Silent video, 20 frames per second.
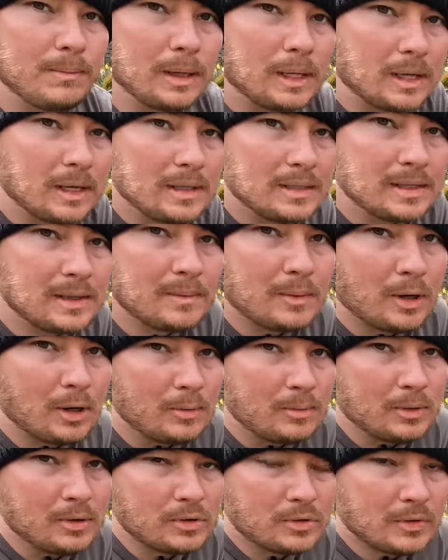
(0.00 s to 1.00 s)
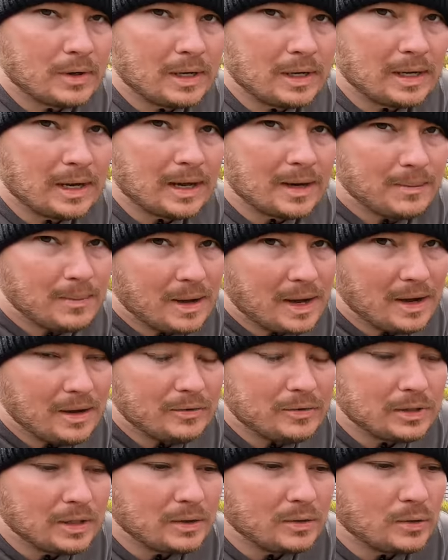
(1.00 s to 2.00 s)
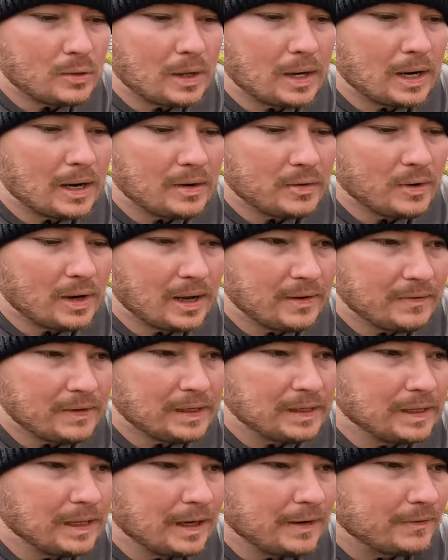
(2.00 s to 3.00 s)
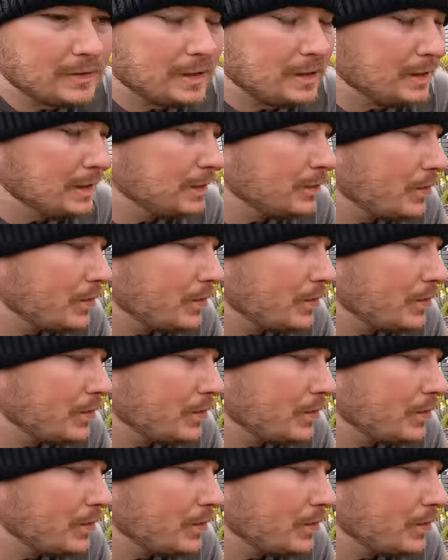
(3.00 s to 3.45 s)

Because I'm almost running out of Bio-tone and I don't have any left, I need to